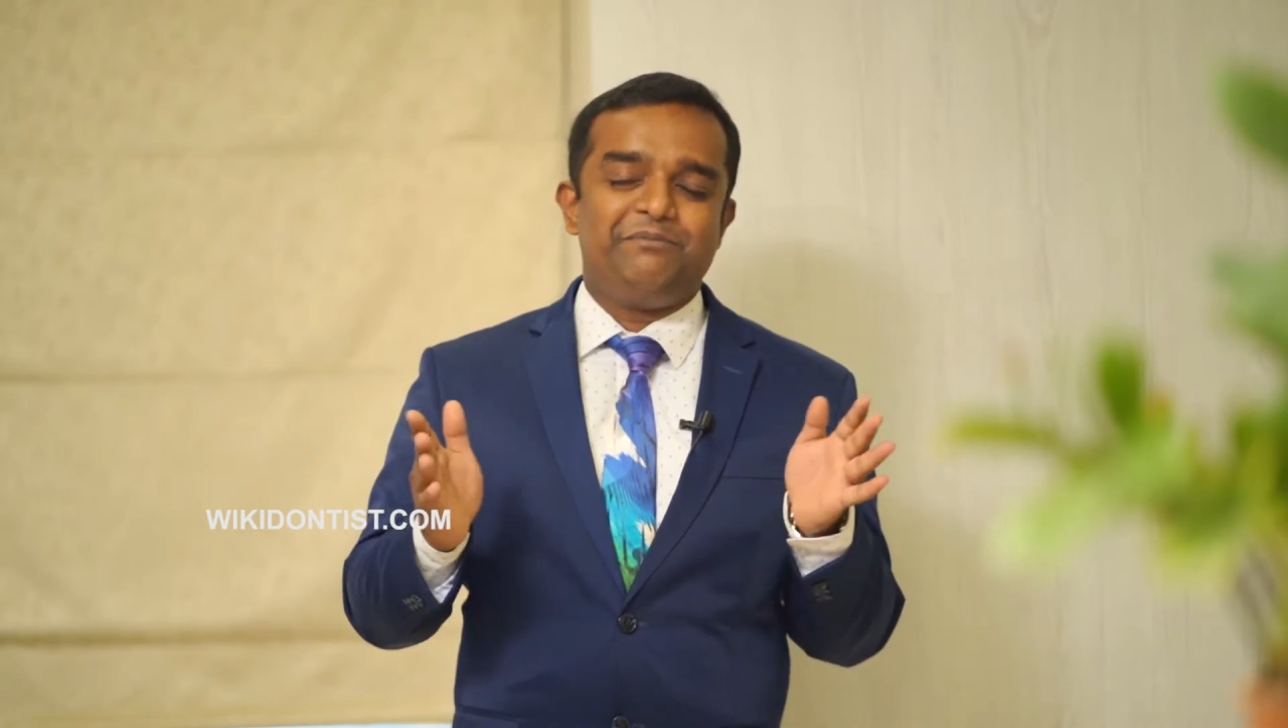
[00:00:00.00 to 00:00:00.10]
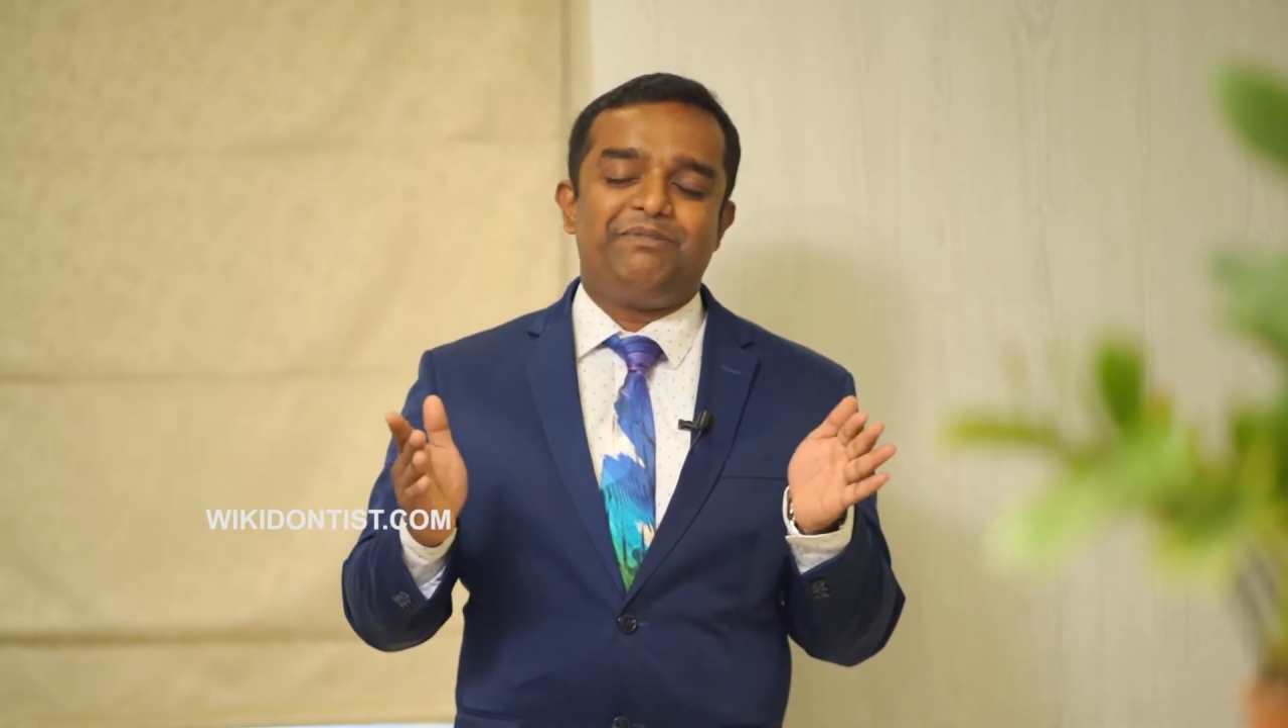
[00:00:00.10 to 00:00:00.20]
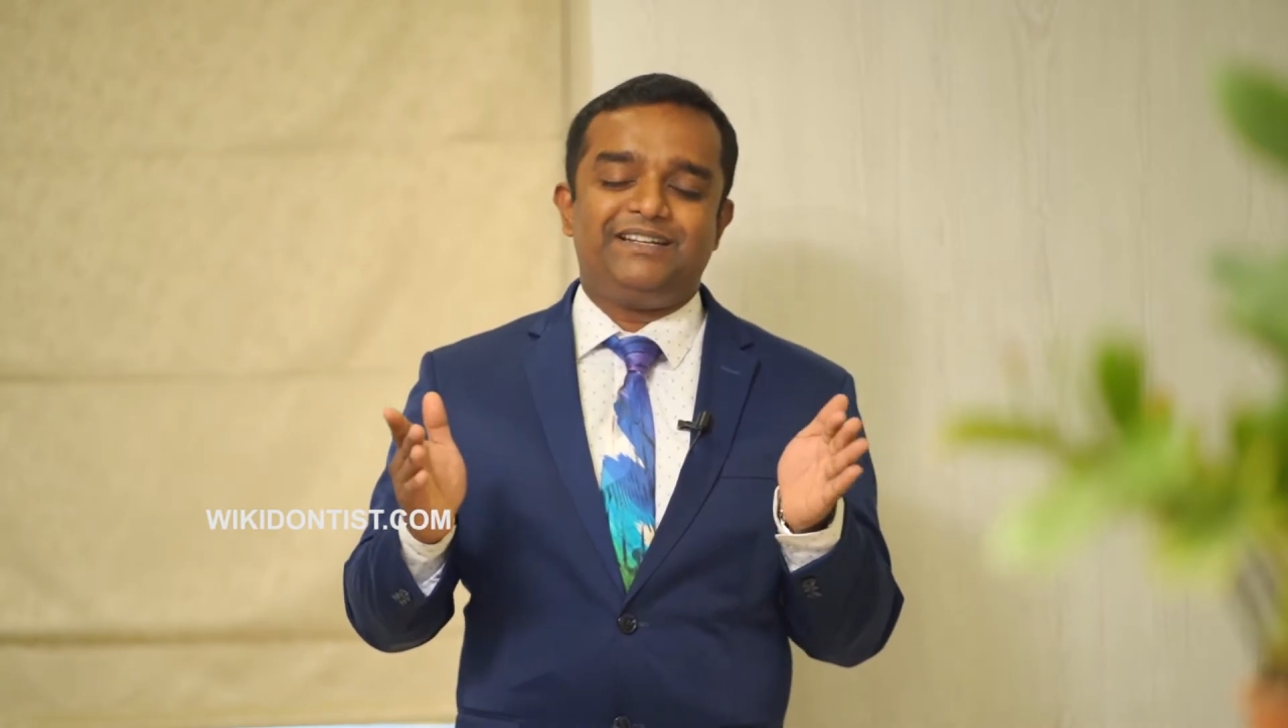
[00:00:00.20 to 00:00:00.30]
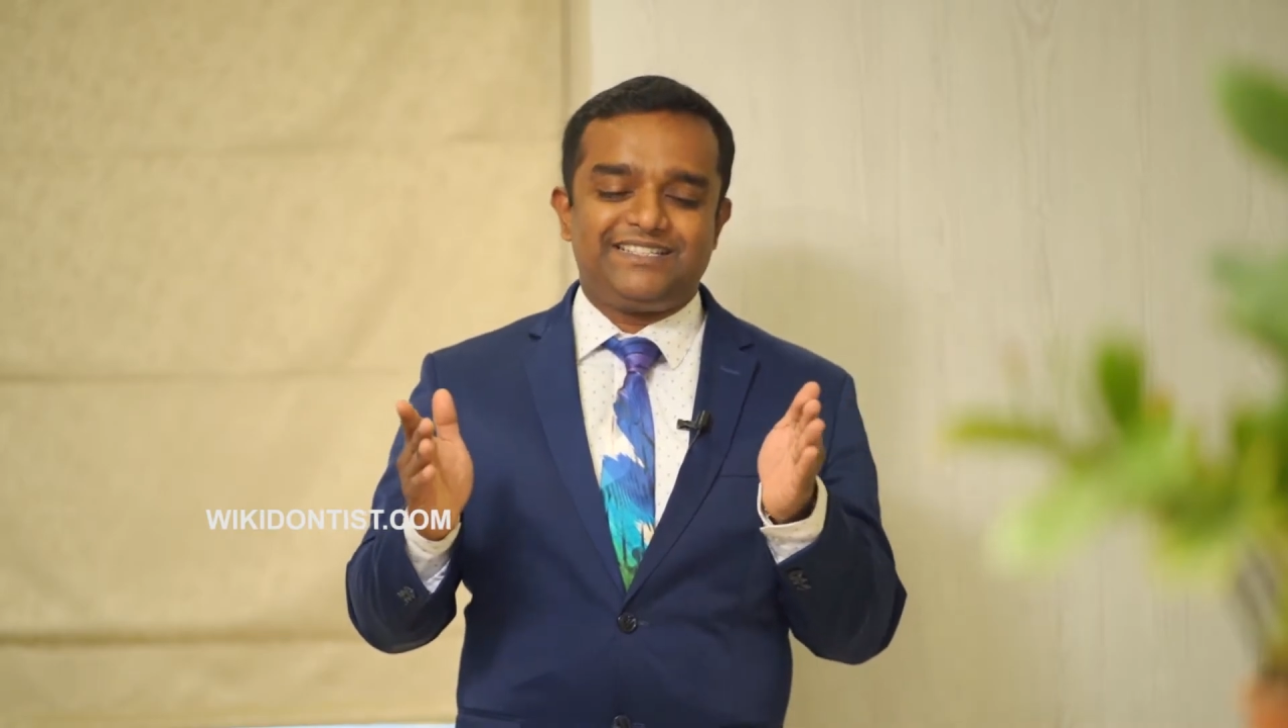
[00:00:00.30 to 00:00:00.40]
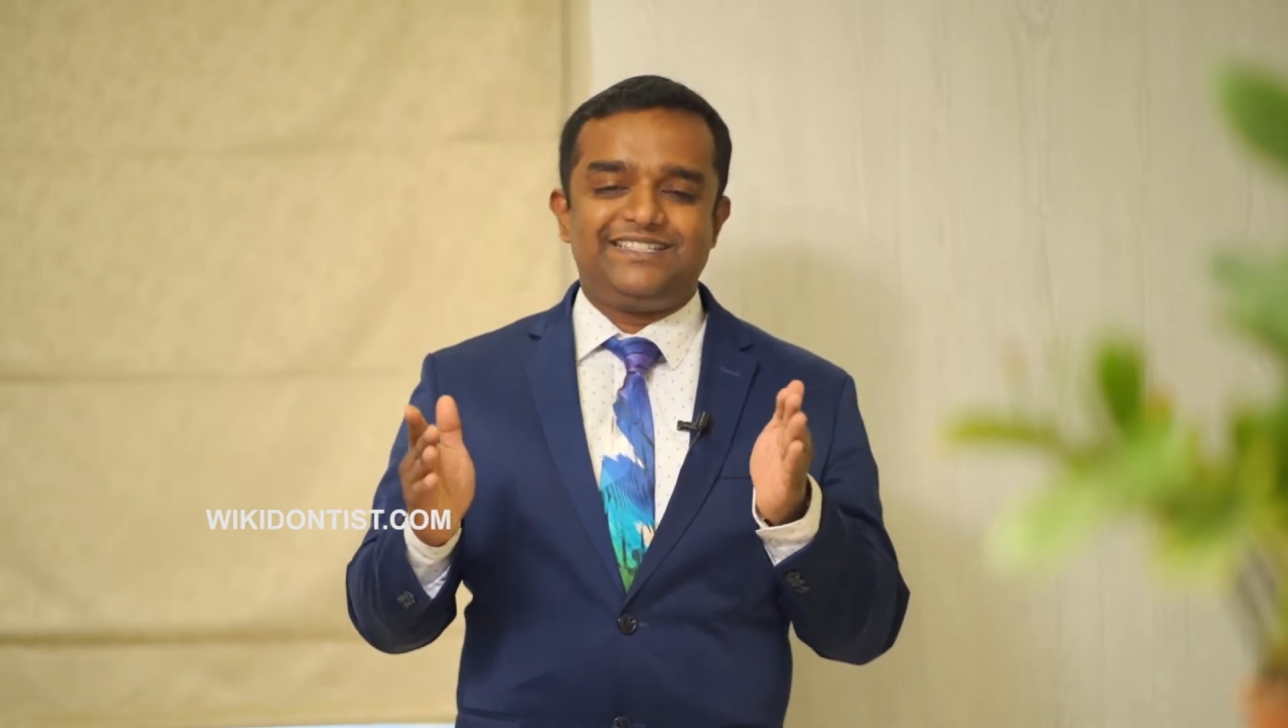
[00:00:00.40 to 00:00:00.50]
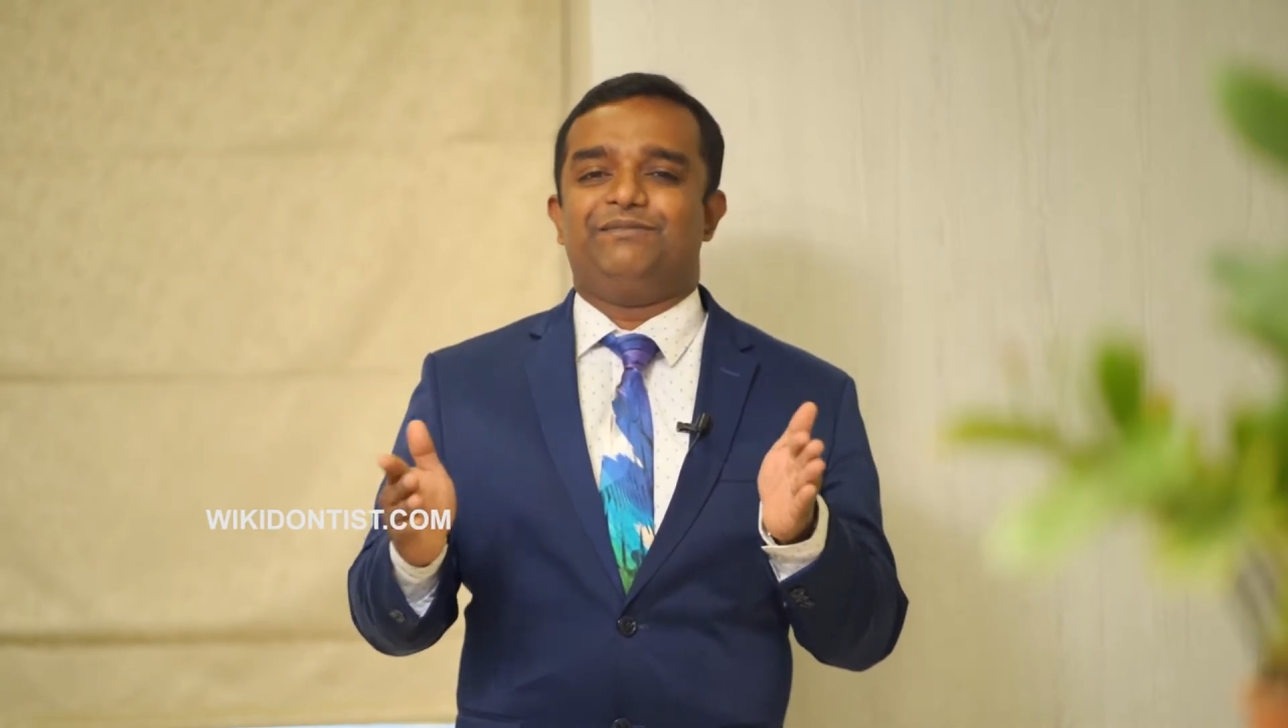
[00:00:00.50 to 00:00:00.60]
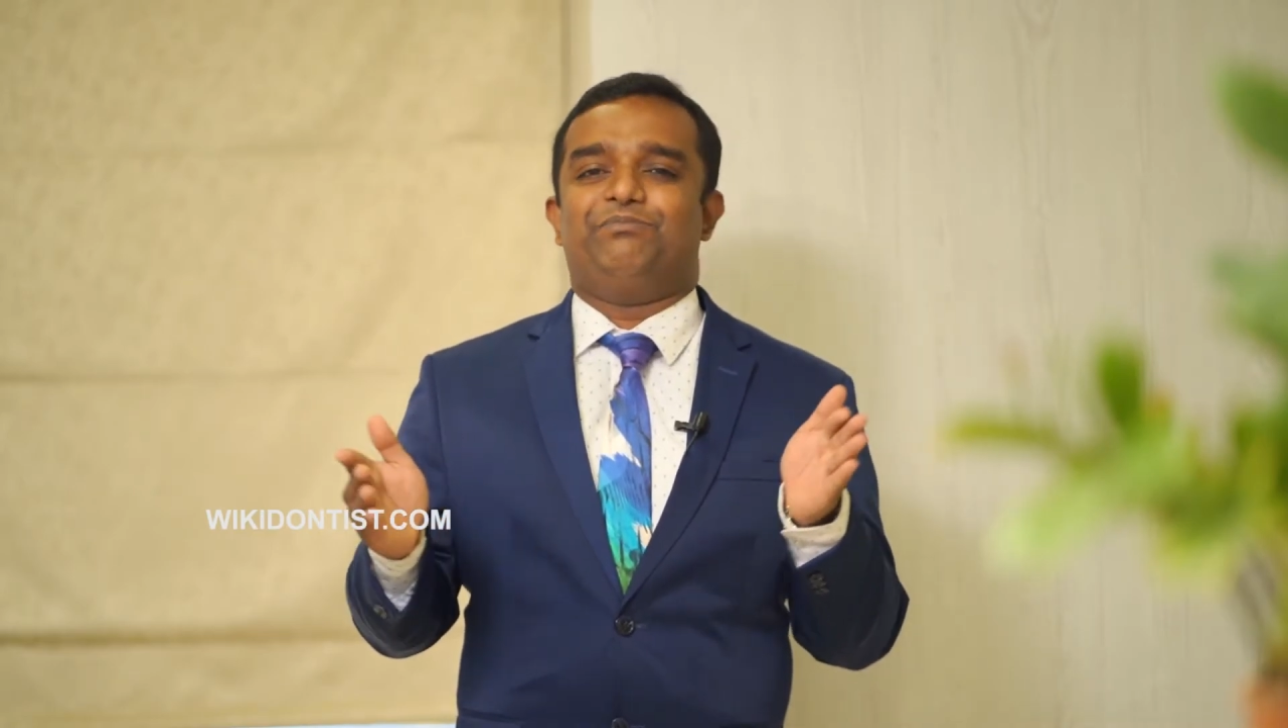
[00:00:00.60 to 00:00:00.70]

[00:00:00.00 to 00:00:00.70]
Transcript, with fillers: but still